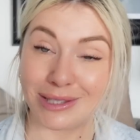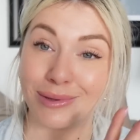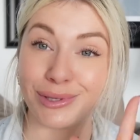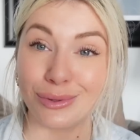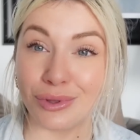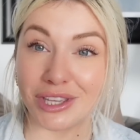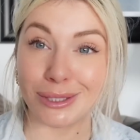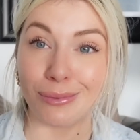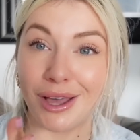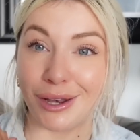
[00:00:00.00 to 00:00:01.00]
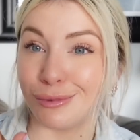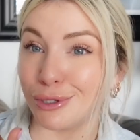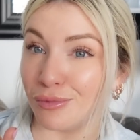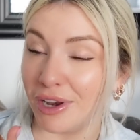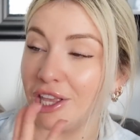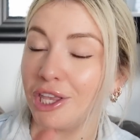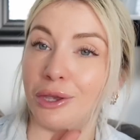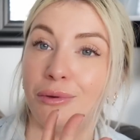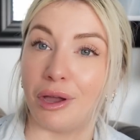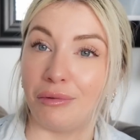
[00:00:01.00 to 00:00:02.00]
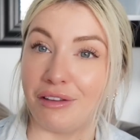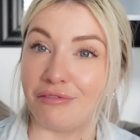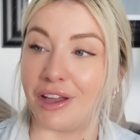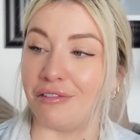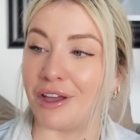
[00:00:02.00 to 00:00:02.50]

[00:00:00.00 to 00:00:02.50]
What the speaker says: So I saw this one, which is really cute, only a £5.